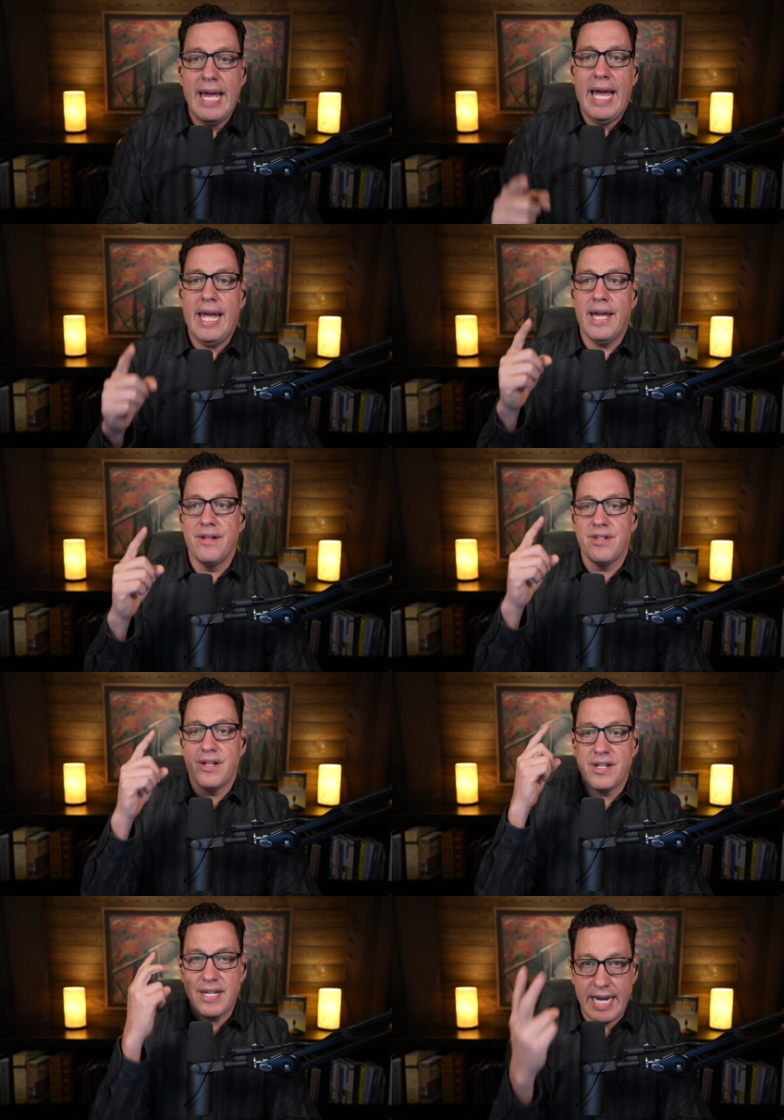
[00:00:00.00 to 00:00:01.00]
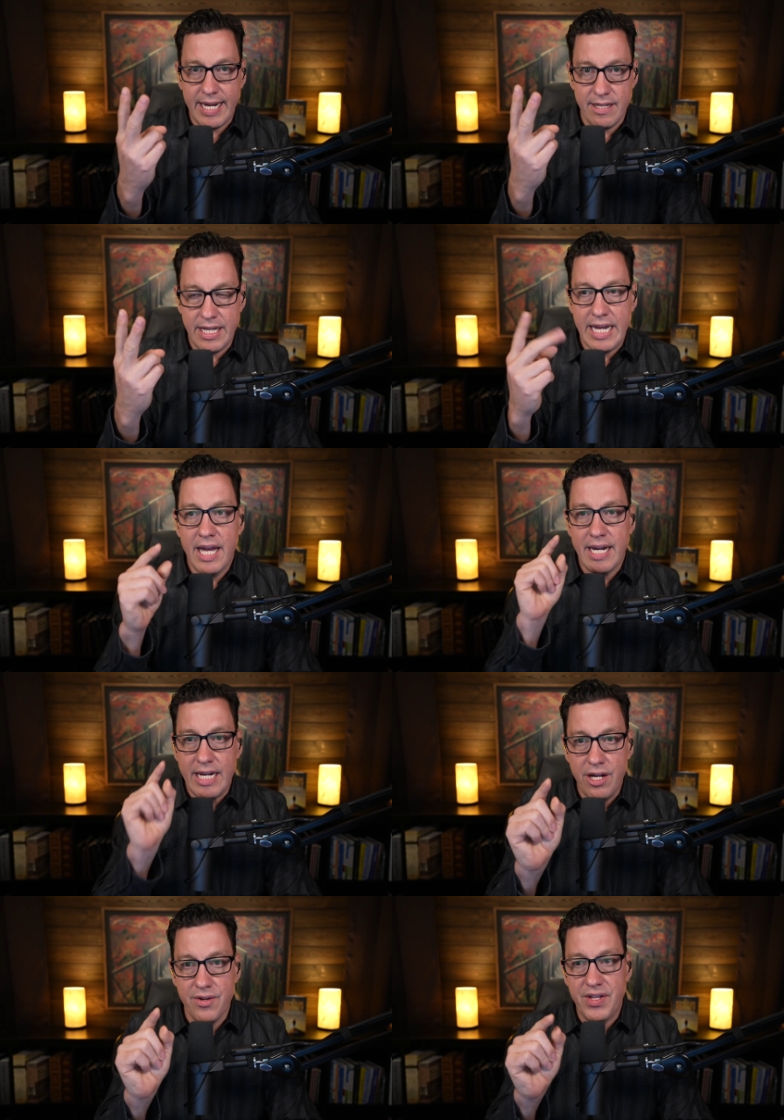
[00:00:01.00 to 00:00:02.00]
And secondly,
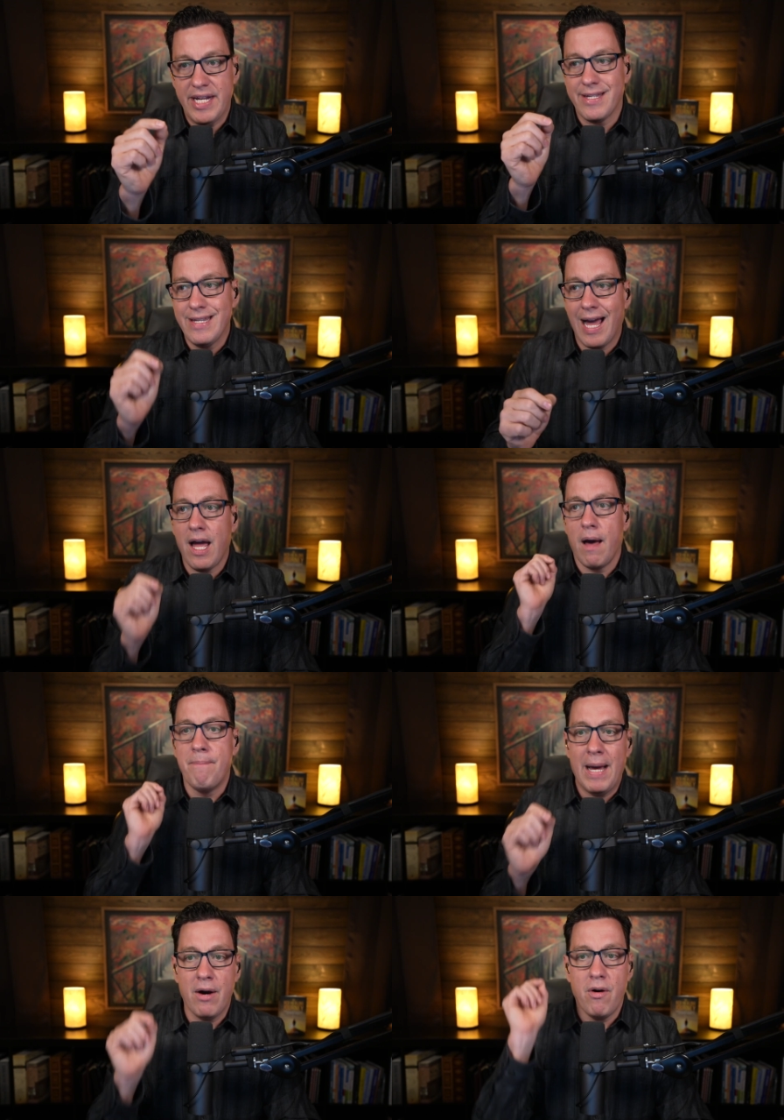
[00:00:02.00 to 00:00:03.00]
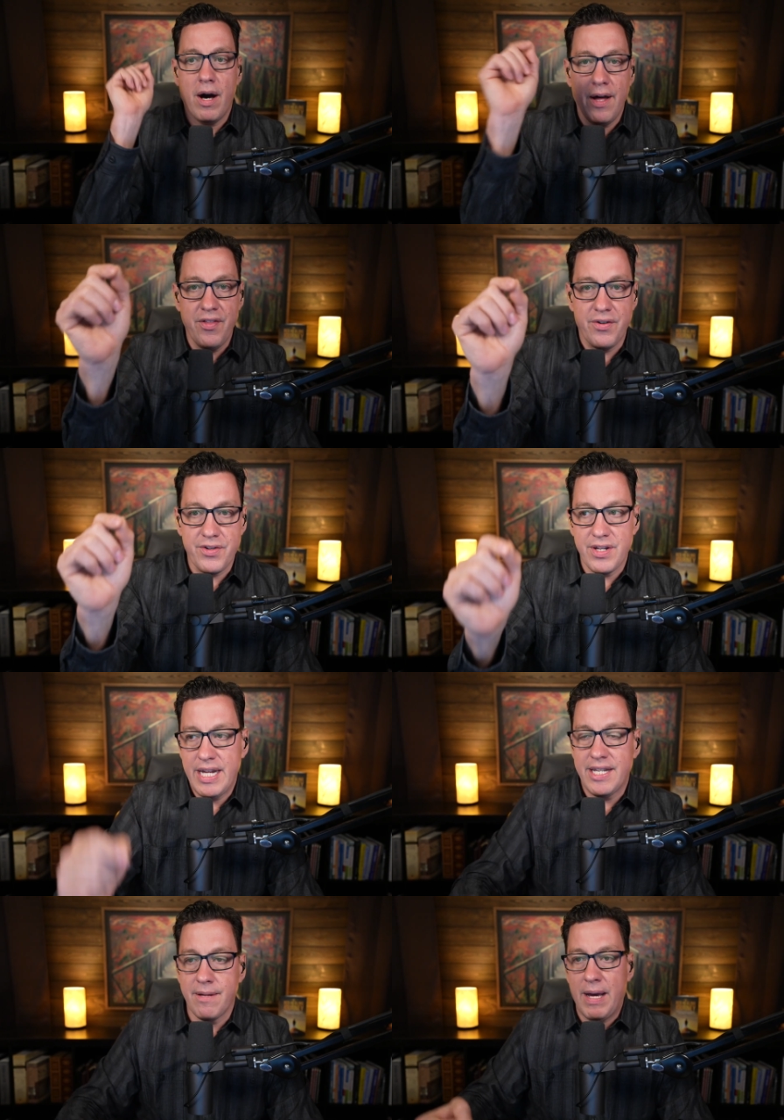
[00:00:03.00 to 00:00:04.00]
guilt is not about others,
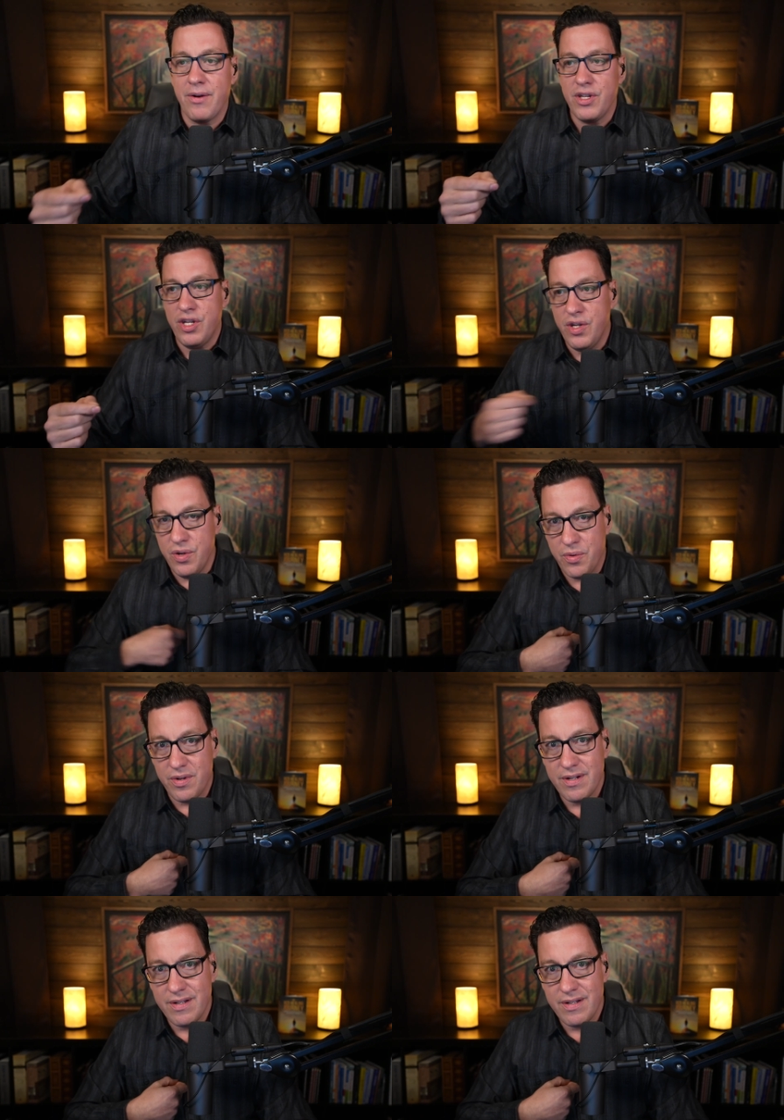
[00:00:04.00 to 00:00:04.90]
it's about you.